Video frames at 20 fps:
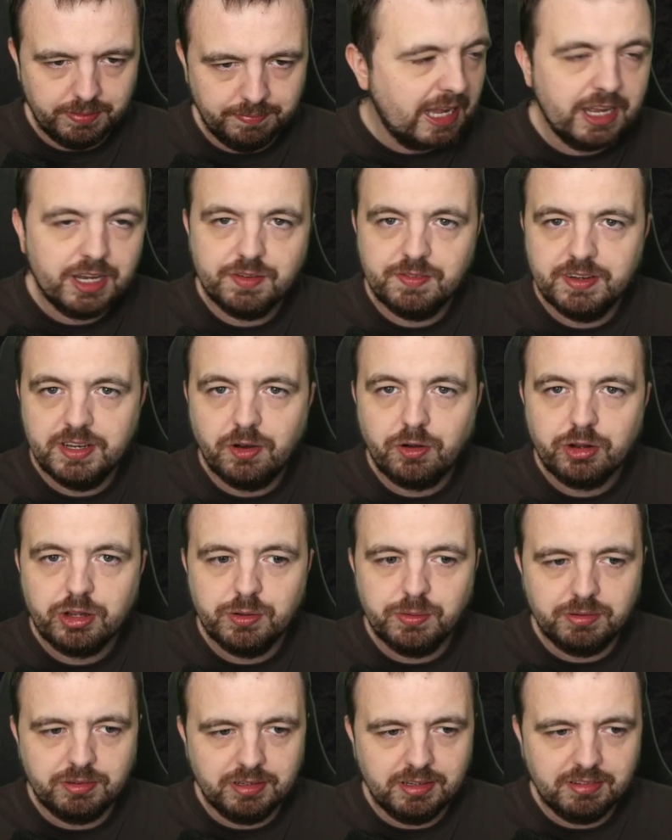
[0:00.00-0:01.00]
Kind of
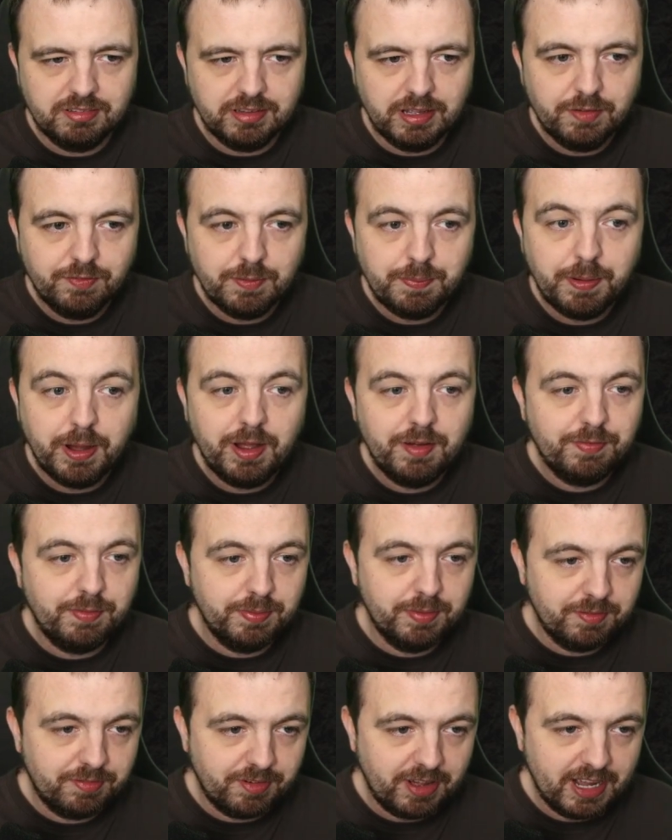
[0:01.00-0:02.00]
innocuous in itself, apart
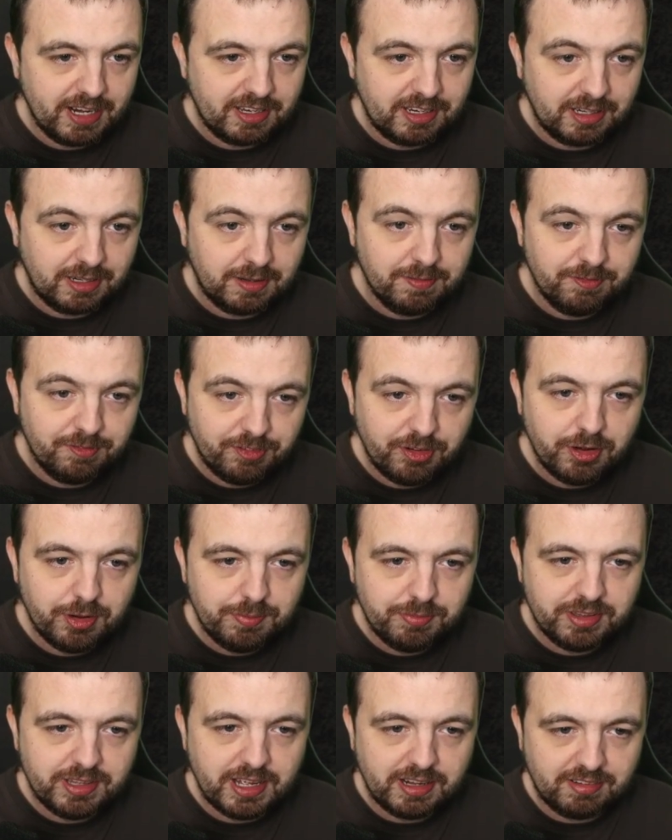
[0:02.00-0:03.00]
from the fact it
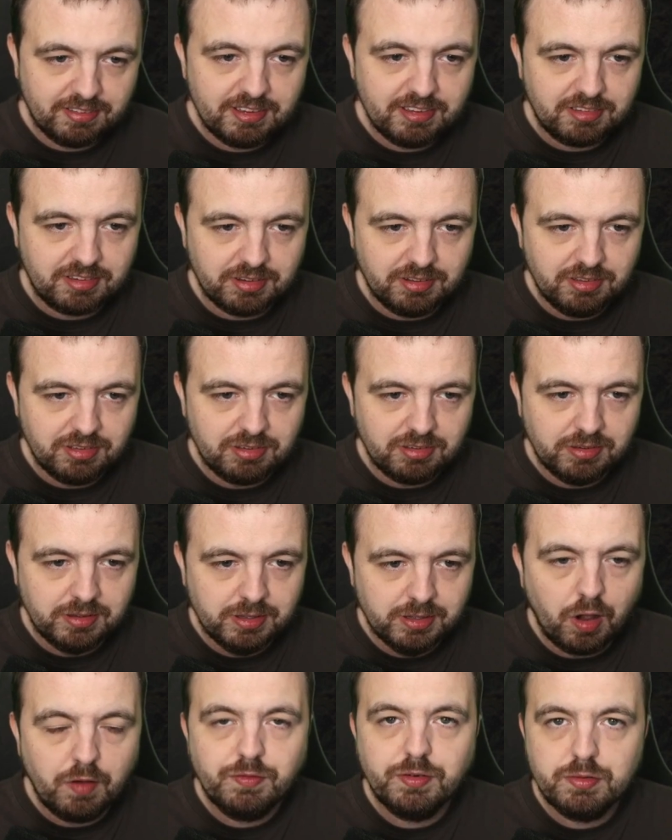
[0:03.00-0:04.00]
confirms the existence
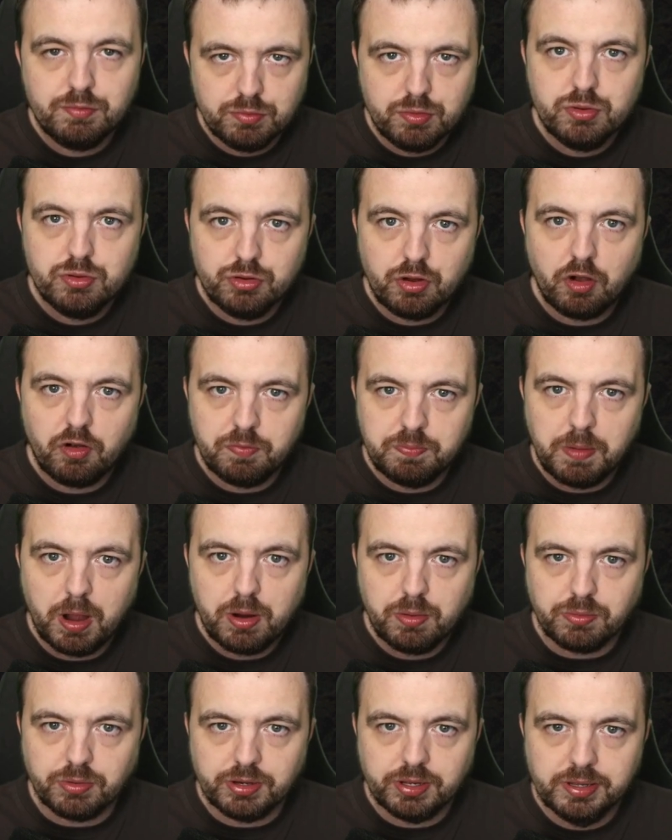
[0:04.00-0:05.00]
of a Rudolph
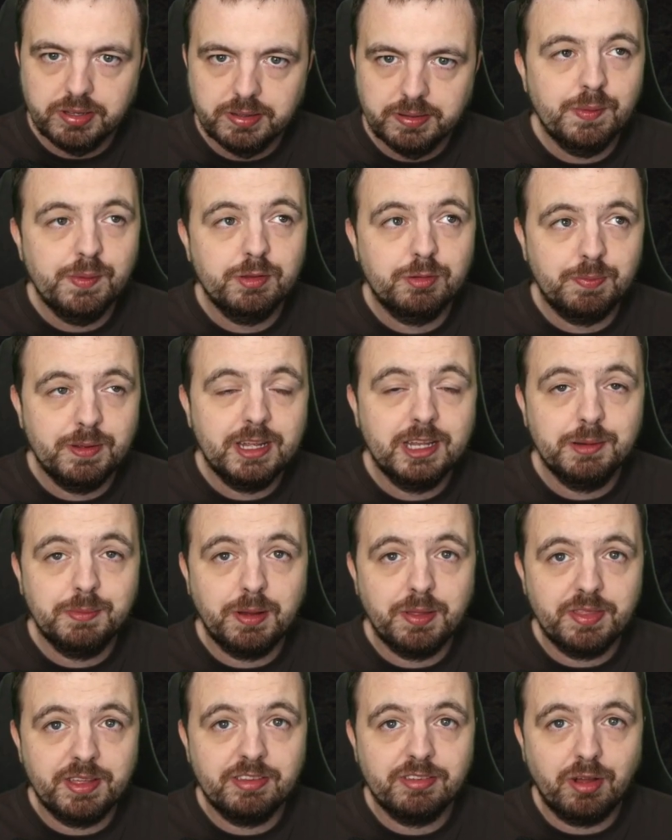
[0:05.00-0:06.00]
mount. We were speaking
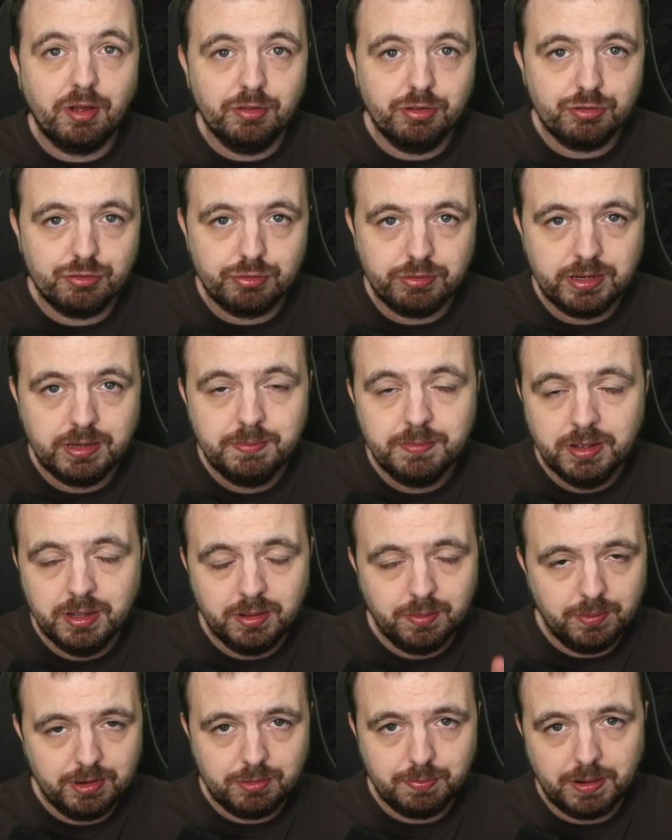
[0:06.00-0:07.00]
about this on stream,
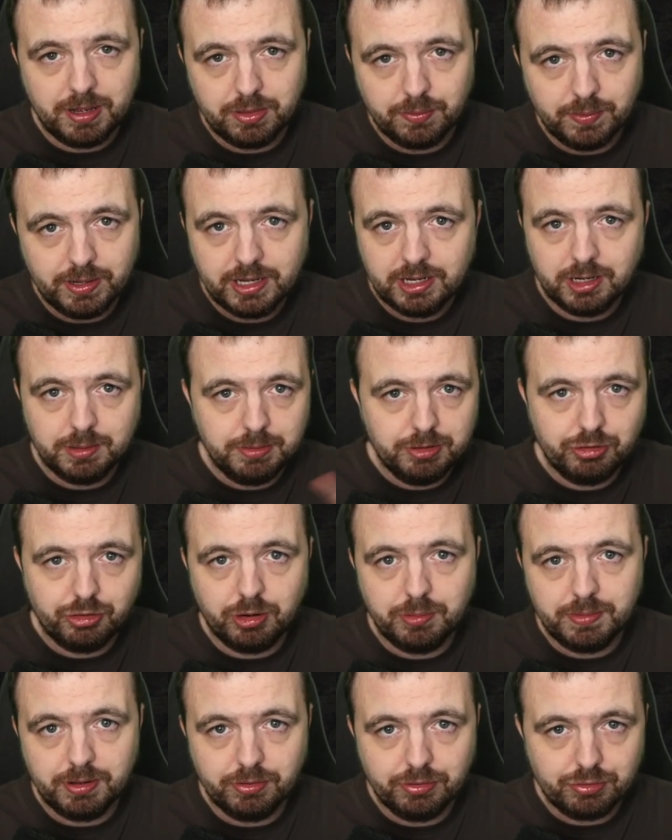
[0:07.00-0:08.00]
which, by the way, come and
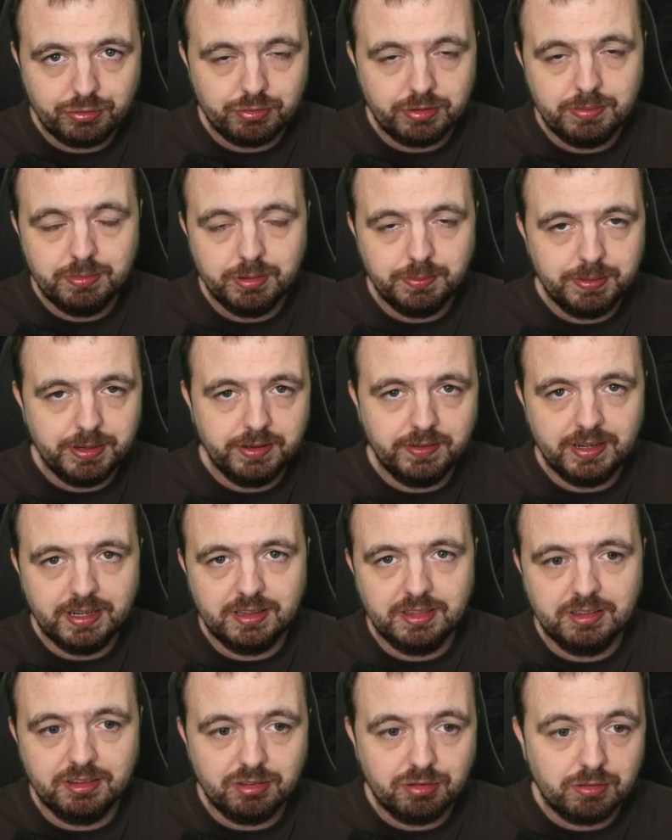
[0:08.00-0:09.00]
join me on stream. There'll be a link
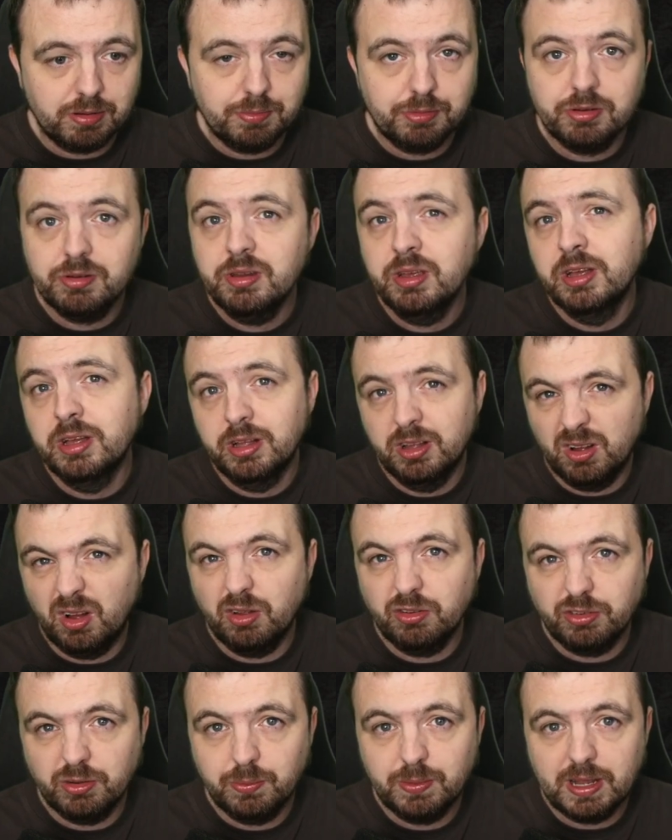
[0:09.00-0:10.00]
in the description.
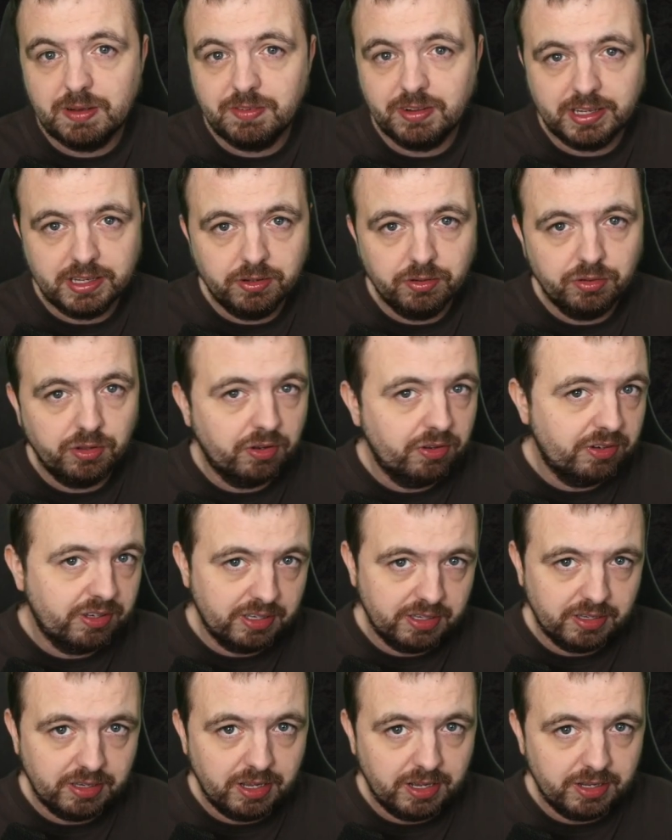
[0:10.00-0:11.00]
Also, we have a guild
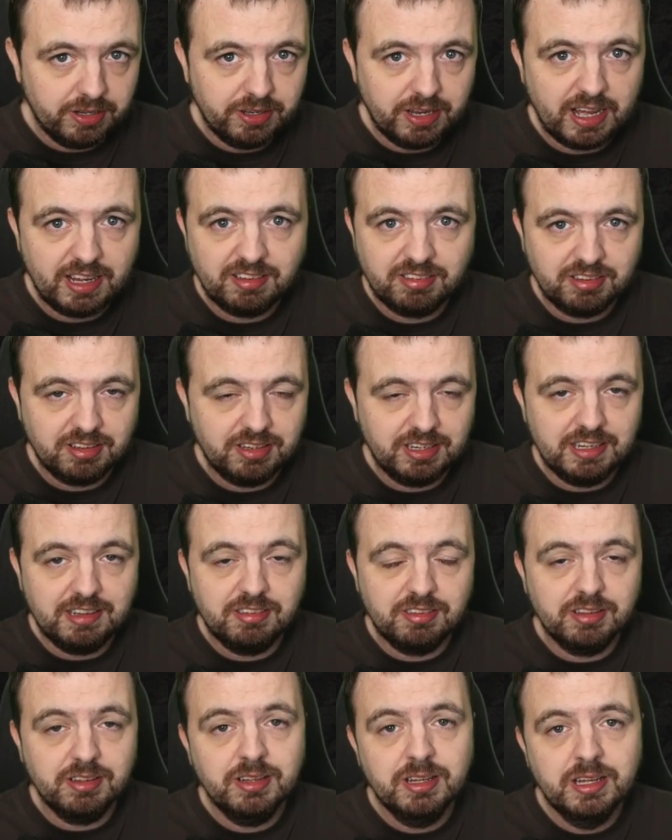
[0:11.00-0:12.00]
on
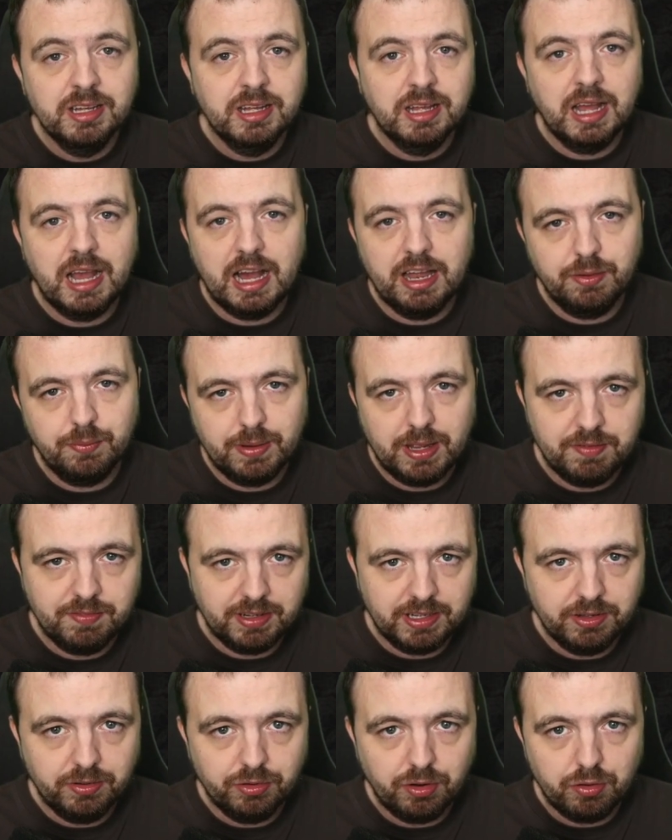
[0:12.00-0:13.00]
Nisa, and we have a
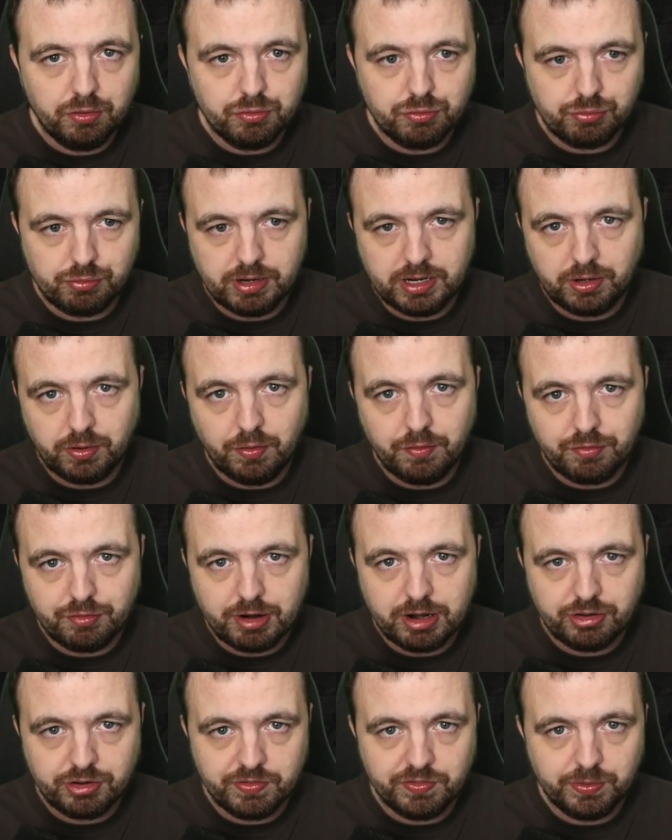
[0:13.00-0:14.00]
guild on Draco
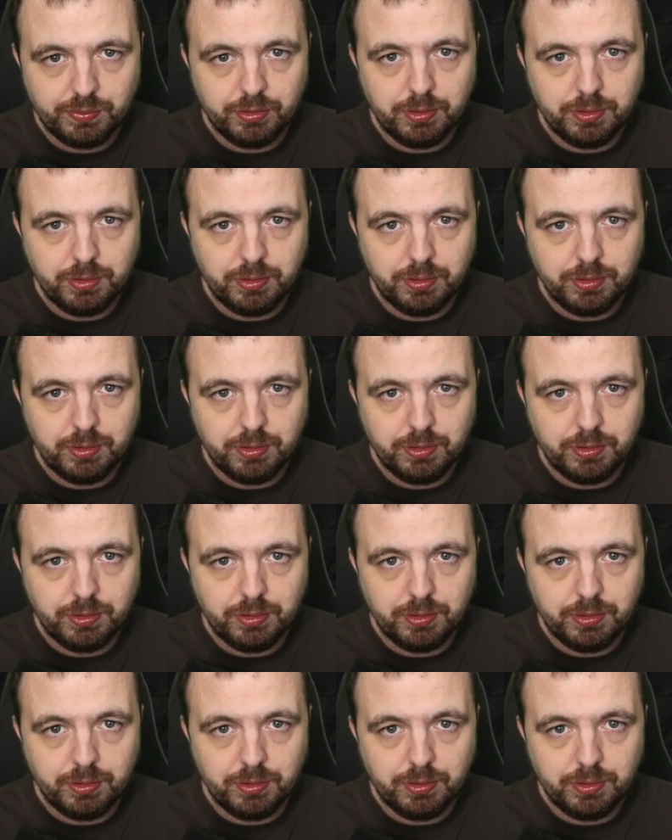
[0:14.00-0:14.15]
Fresh if you